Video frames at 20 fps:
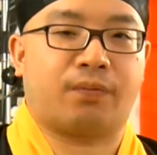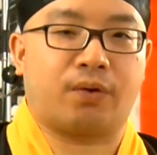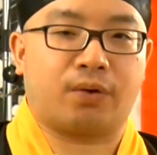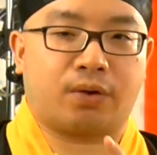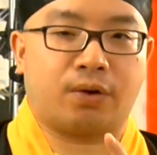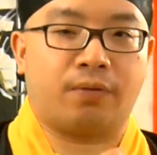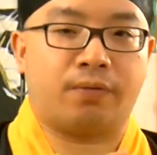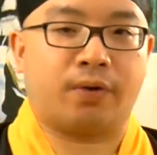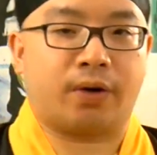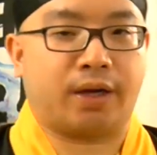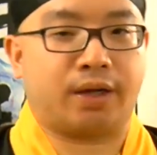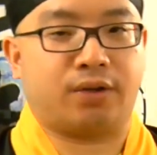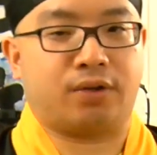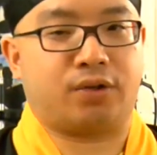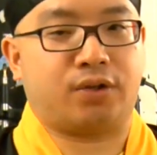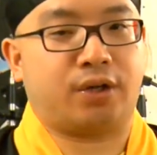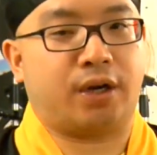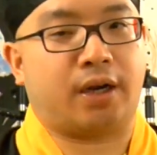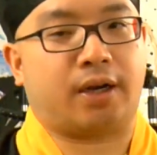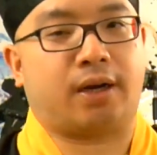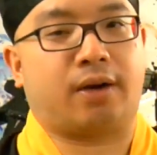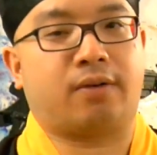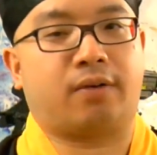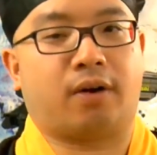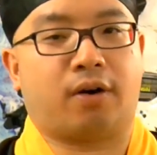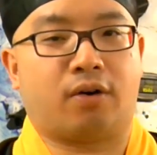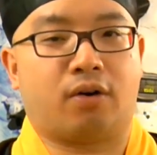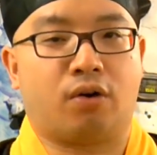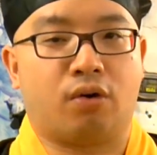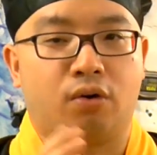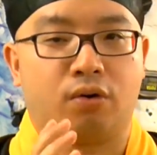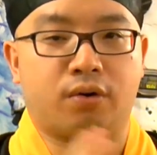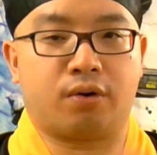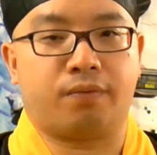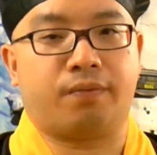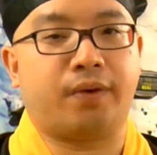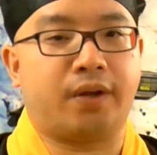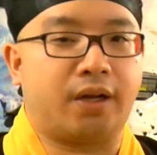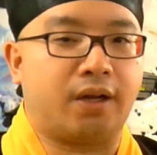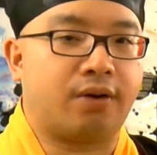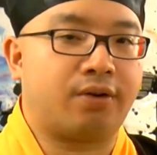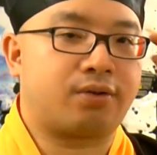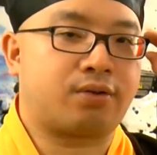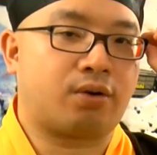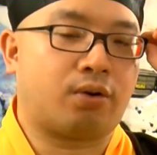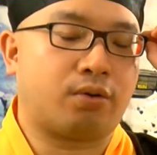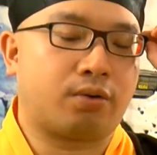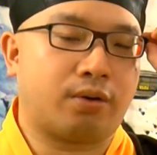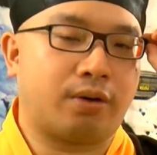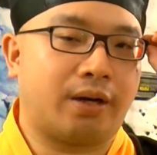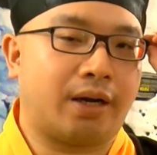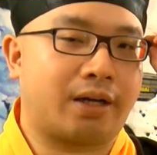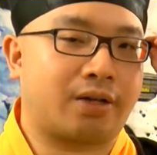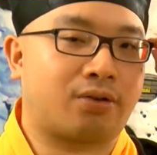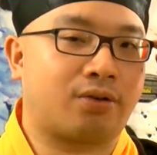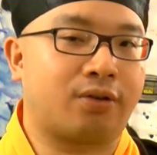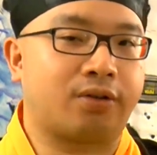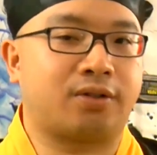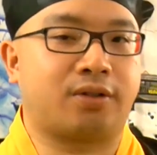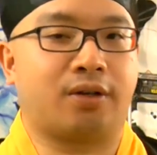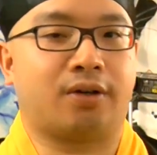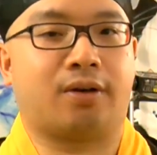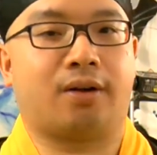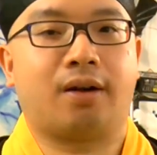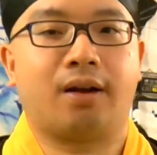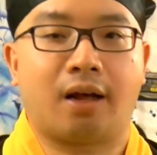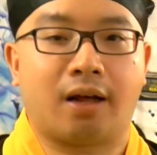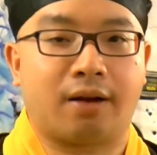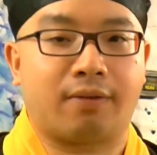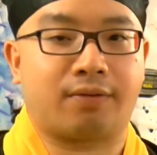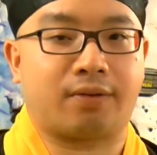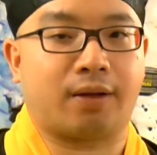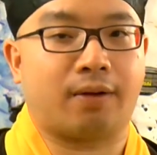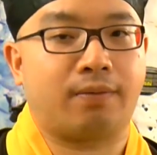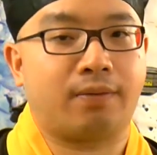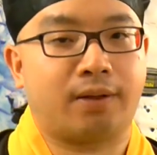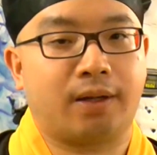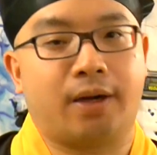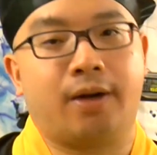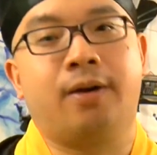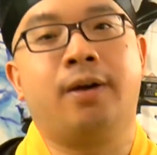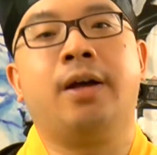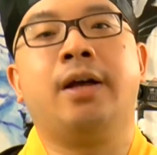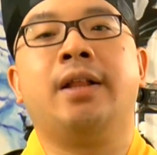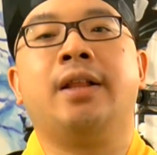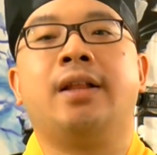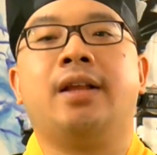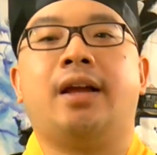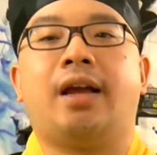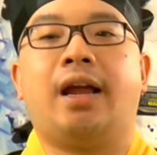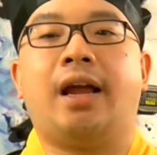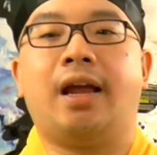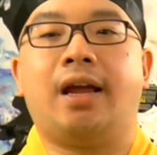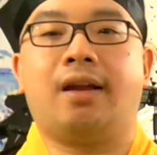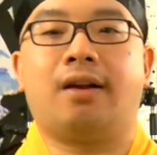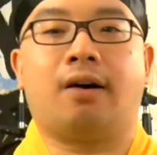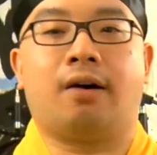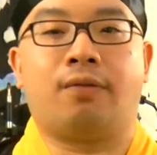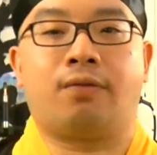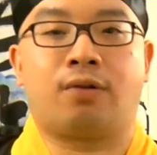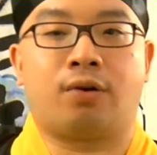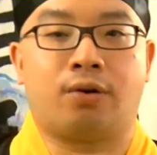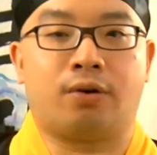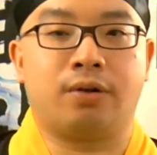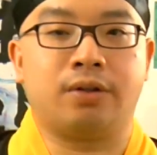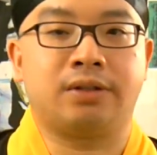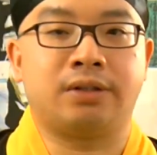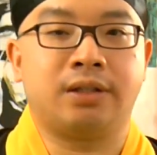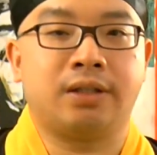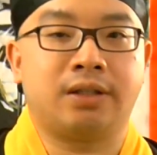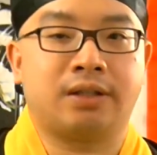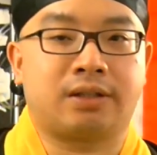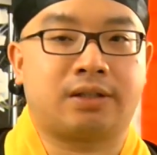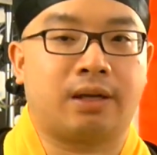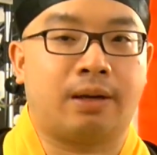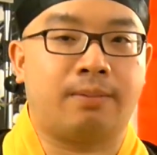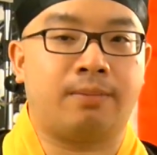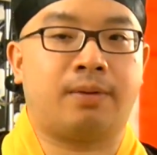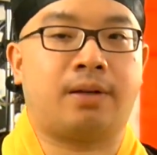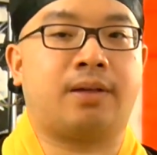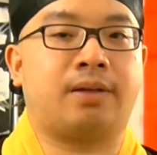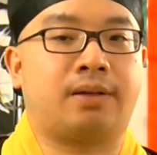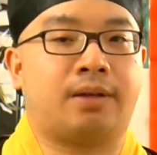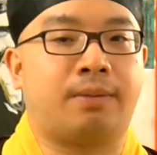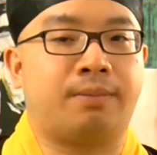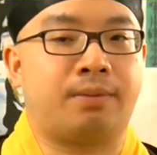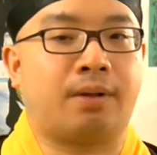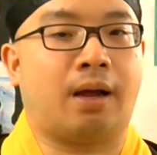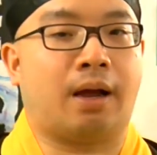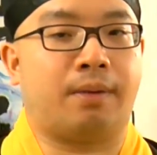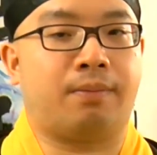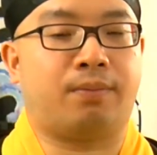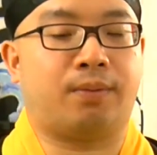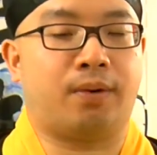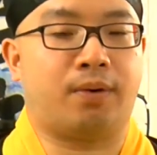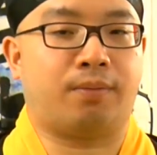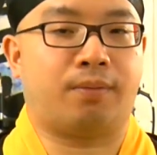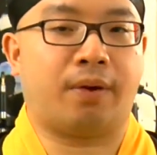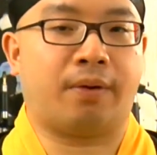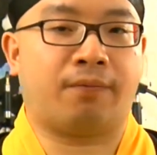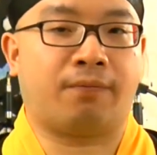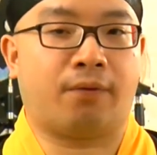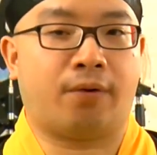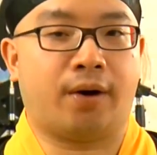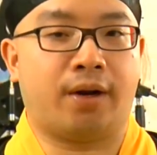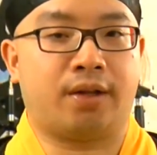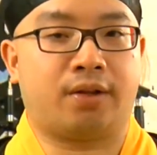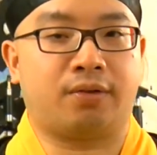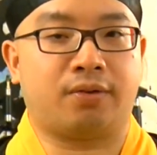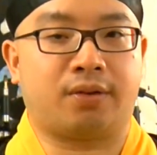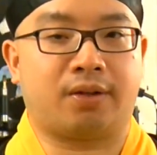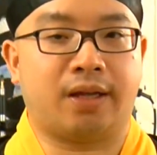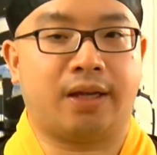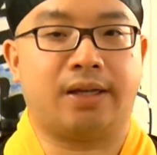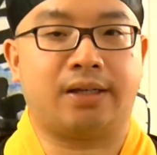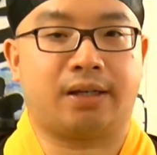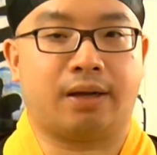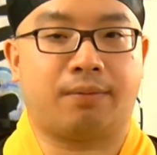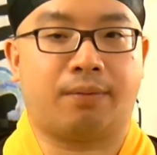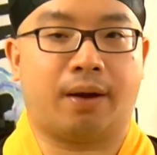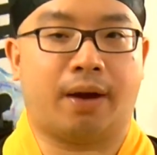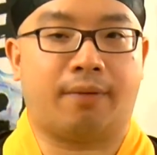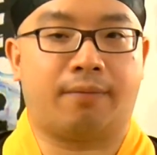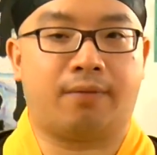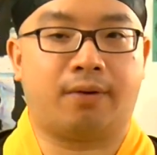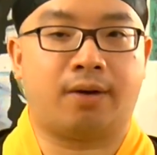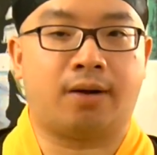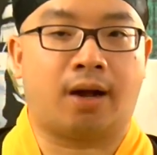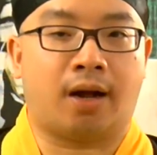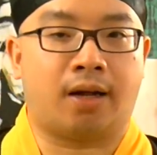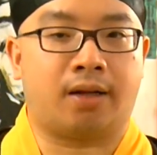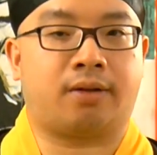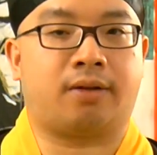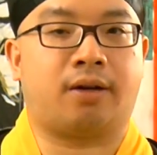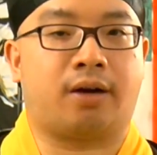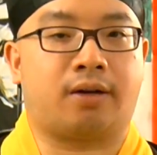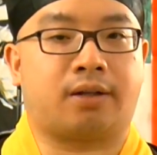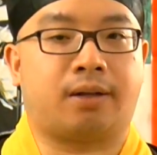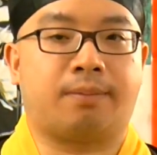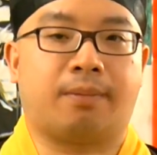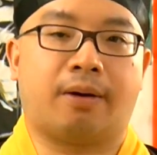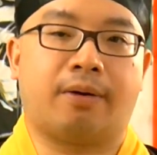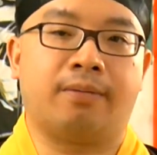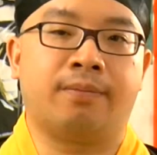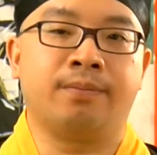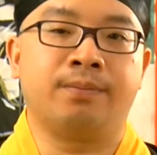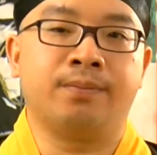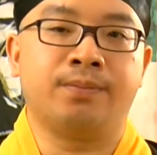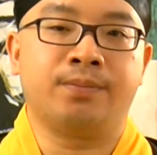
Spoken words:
don't forget to check out our older videos, older lectures. There are a lot of stuff there. And of course, sometimes you're referring to things that we have not talked about